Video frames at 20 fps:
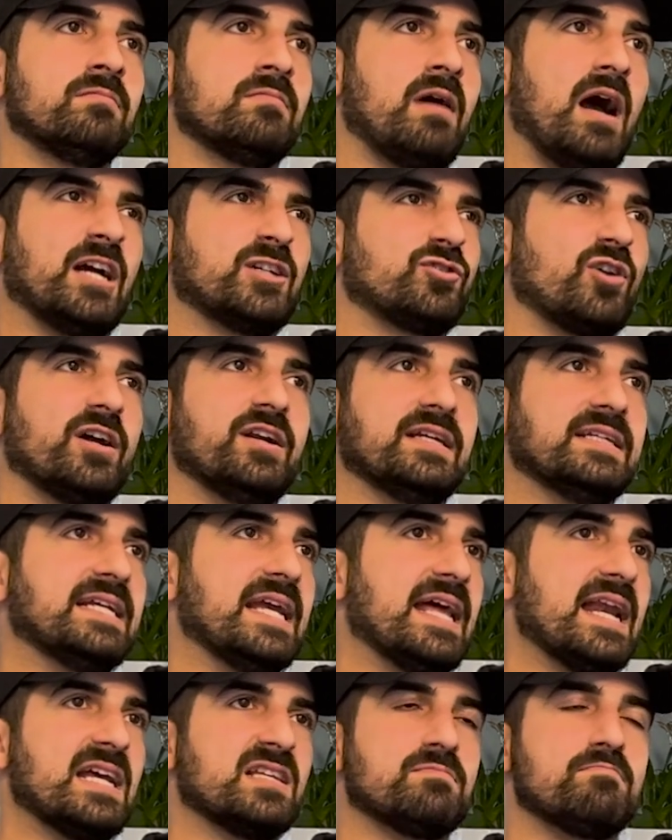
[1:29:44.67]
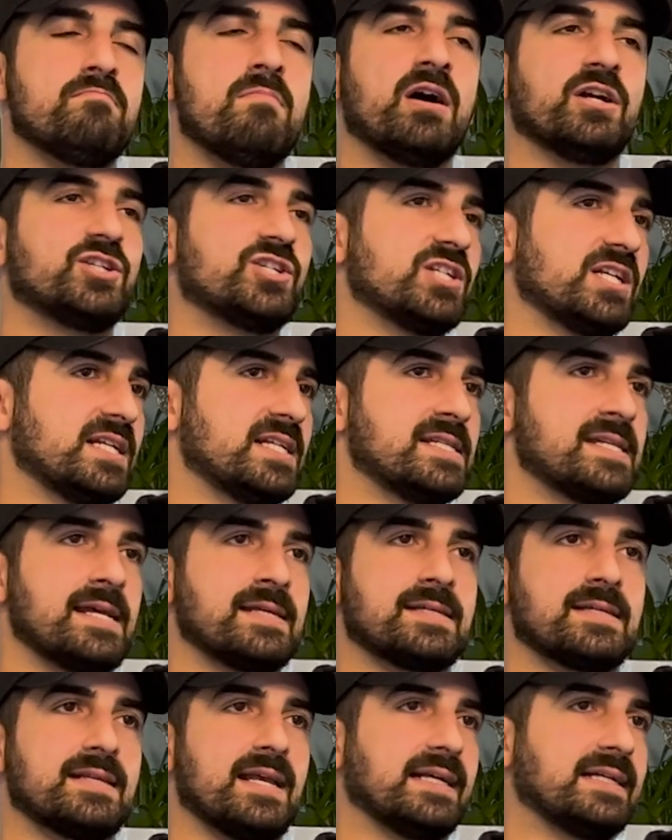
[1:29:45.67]
I try to get as much
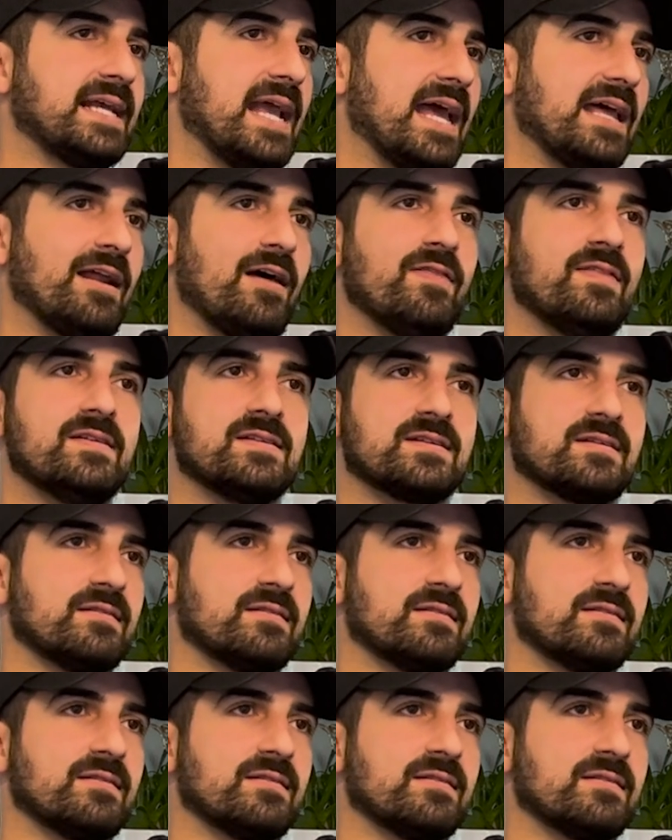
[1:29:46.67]
success as I can on this